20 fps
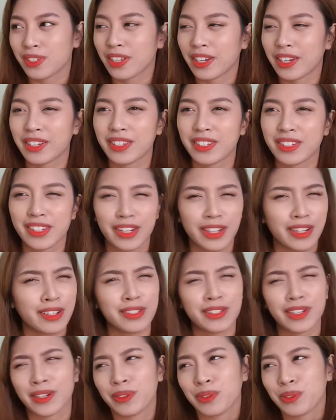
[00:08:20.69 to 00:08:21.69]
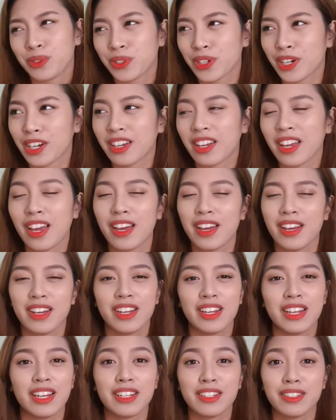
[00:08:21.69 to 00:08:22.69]
like second title track.
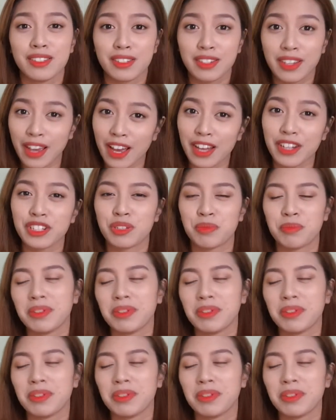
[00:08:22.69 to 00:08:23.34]
It's Catch